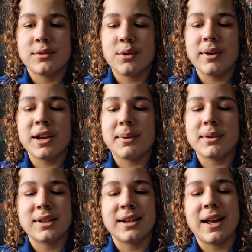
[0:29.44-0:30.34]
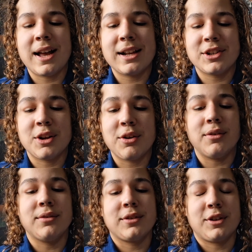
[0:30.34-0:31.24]
talking about something that actually
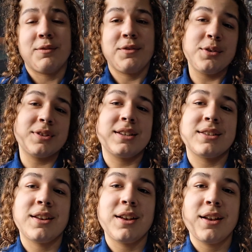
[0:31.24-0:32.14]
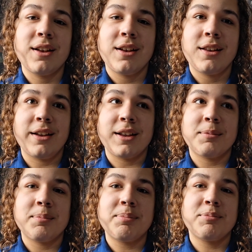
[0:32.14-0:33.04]
confuses,
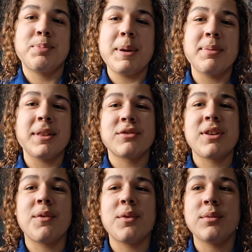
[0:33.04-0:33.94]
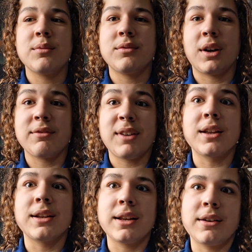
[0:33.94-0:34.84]
people that travel,
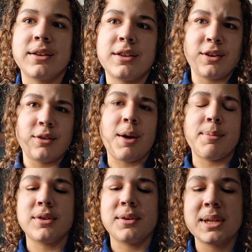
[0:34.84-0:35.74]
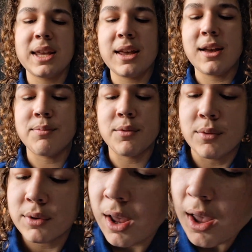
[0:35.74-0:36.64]
regularly, a couple times a year
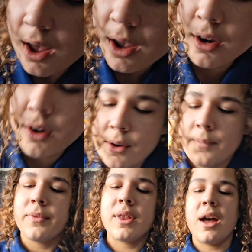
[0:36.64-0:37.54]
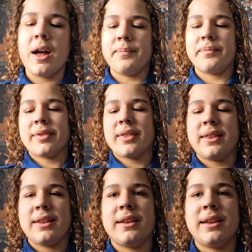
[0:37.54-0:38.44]
abroad,
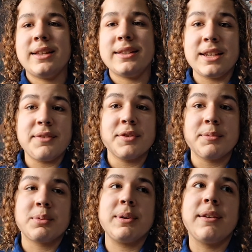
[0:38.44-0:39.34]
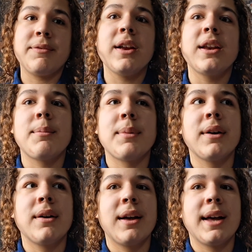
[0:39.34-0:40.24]
is the difference between a flight
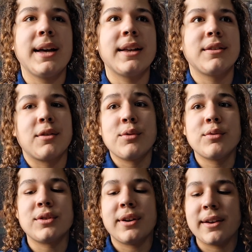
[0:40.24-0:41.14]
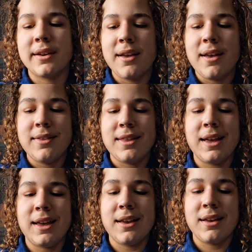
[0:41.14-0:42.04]
number and a call sign.
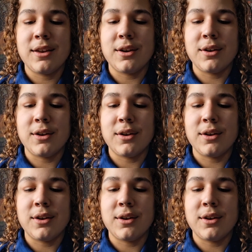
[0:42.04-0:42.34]
They,